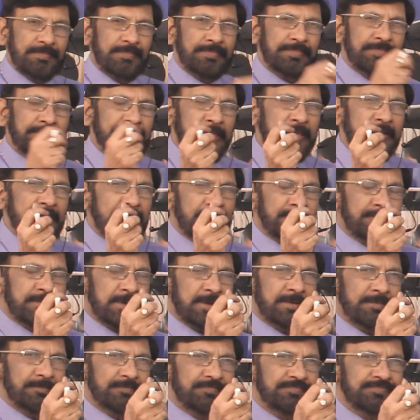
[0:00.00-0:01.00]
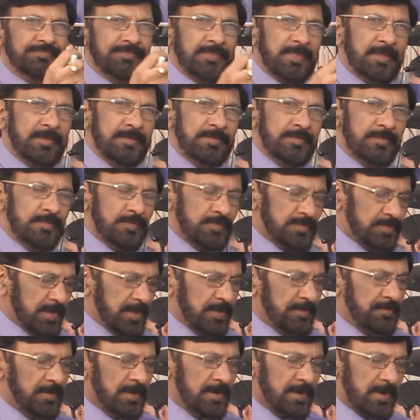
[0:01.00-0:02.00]
Thereafter, you
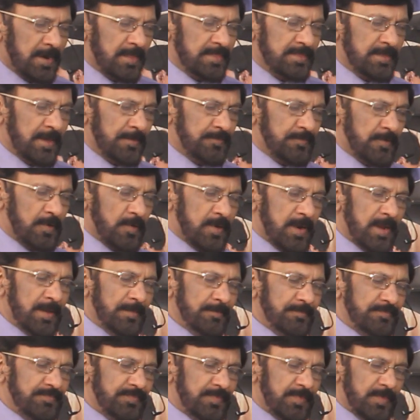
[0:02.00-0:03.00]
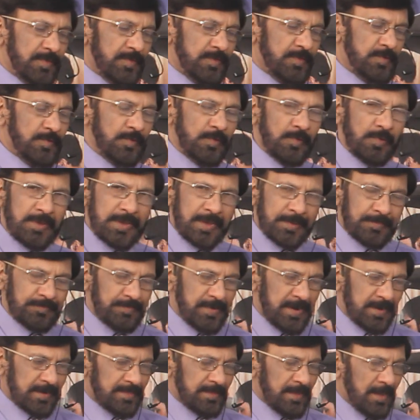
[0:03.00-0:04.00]
save and run the program. You
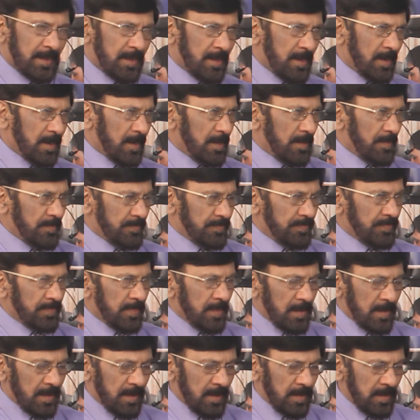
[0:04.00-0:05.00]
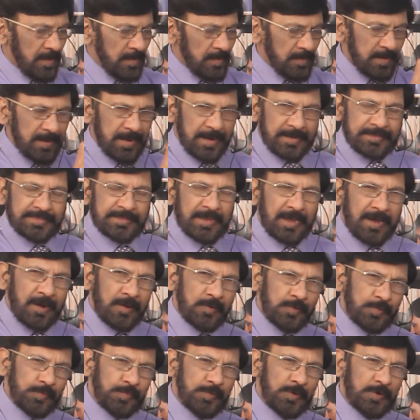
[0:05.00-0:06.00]
expect get the
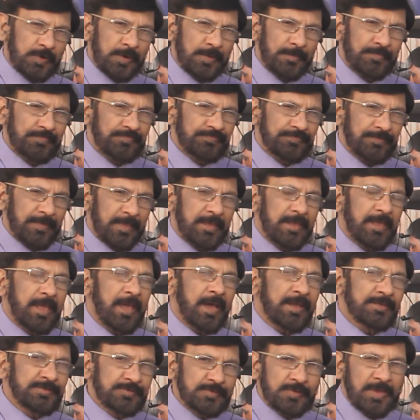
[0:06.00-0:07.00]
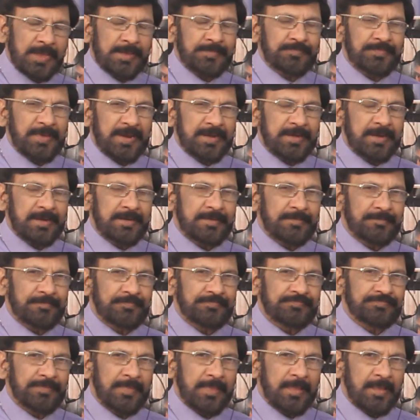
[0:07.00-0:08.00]
output as you expected.
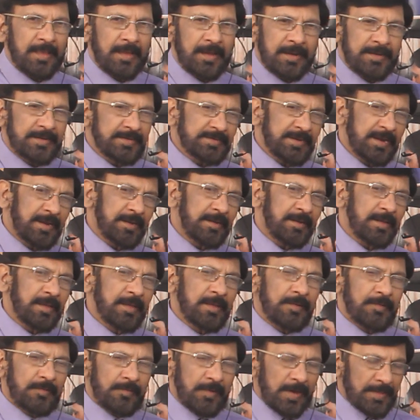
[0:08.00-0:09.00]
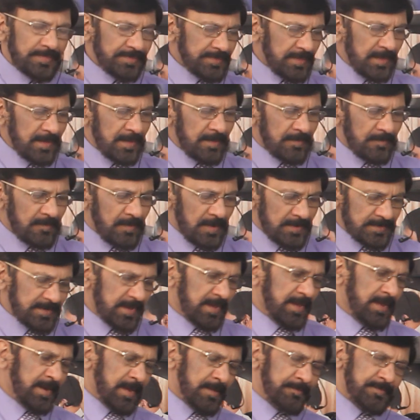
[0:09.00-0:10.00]
Understand? One thing, once
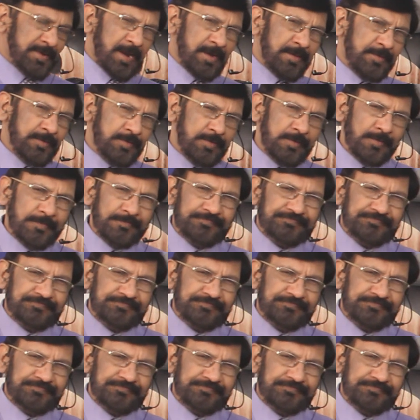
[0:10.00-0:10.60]
again, I am telling you,